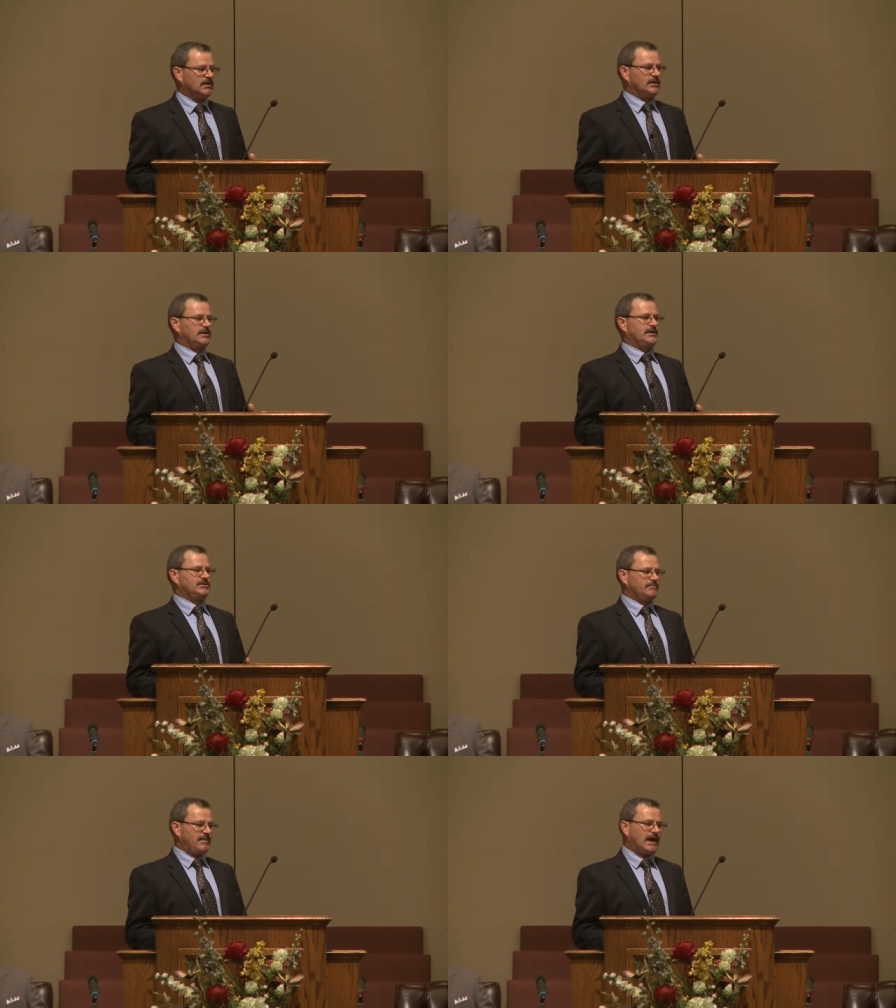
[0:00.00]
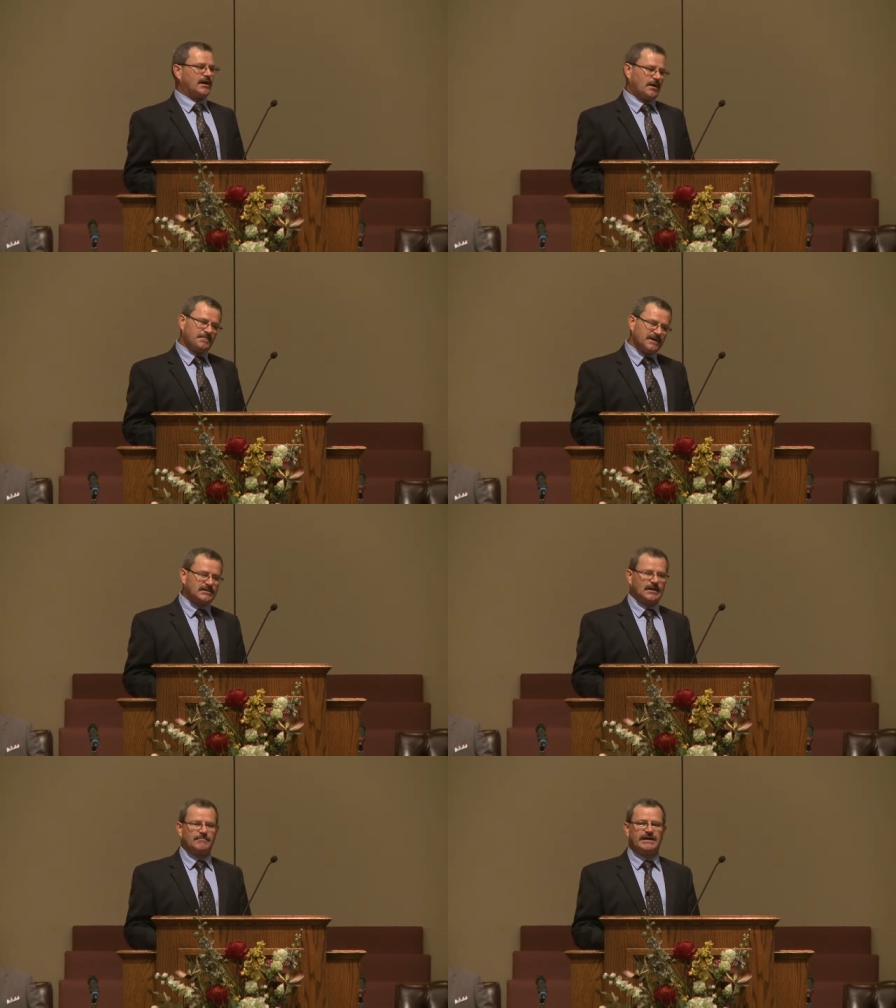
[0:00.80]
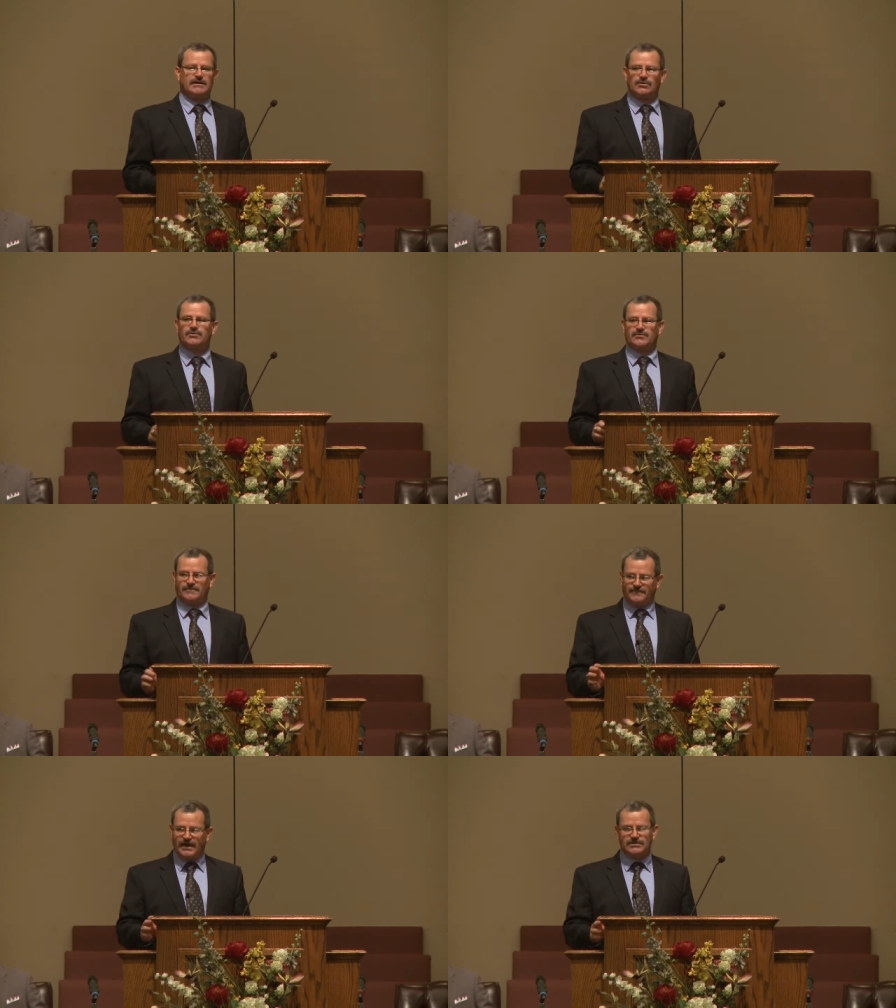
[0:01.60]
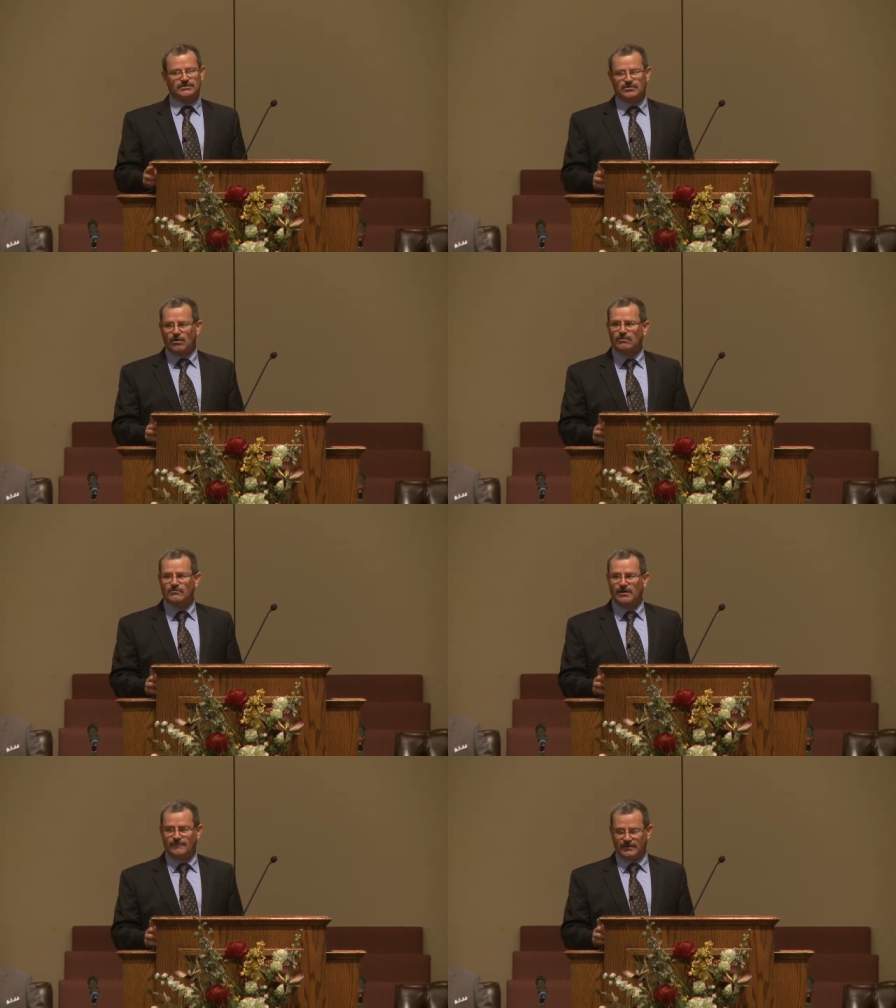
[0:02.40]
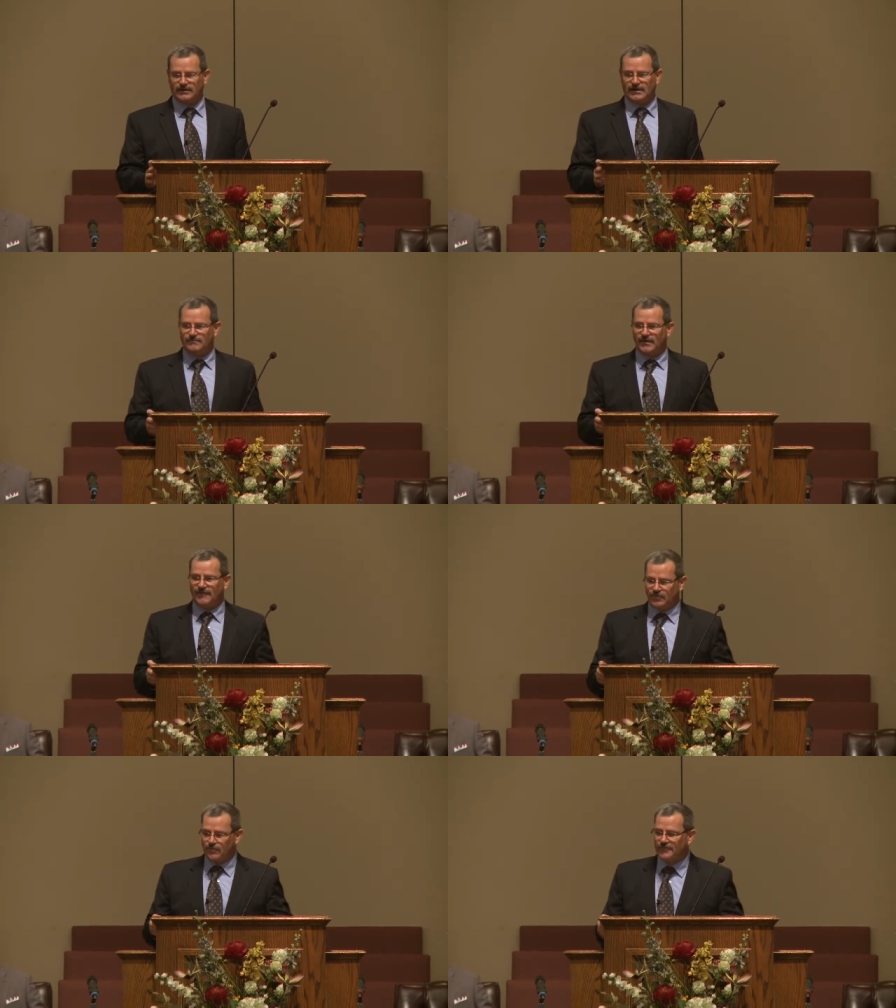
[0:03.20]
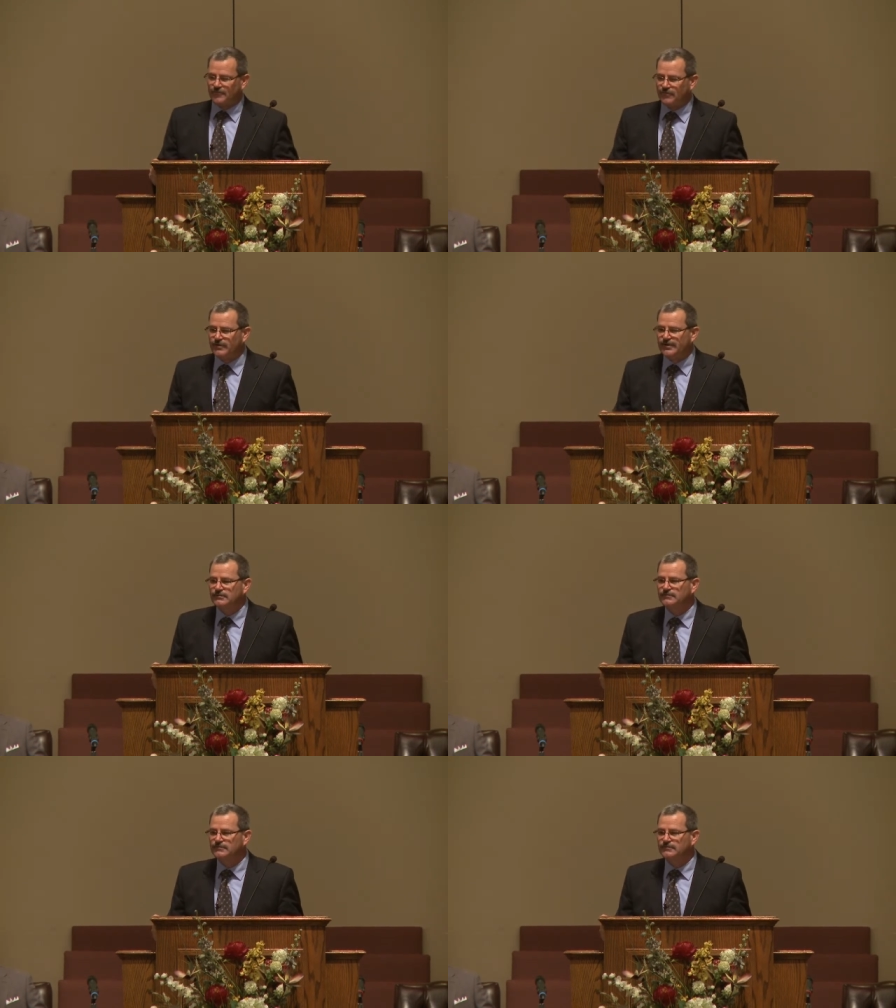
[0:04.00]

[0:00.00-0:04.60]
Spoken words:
get your back up and get that mean look on your face and talk rough and bluff your way through it.